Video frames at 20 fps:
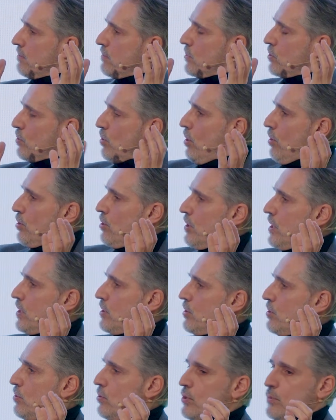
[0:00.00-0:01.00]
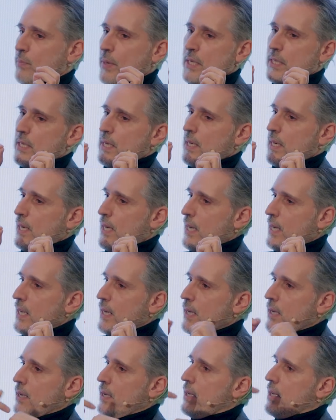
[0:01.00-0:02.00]
So all you need to do is basically
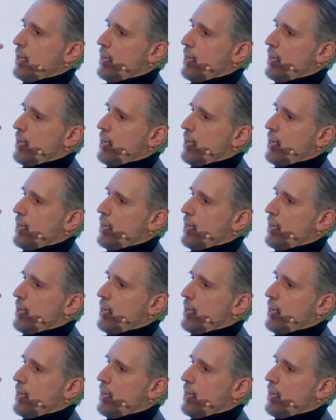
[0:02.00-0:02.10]
click,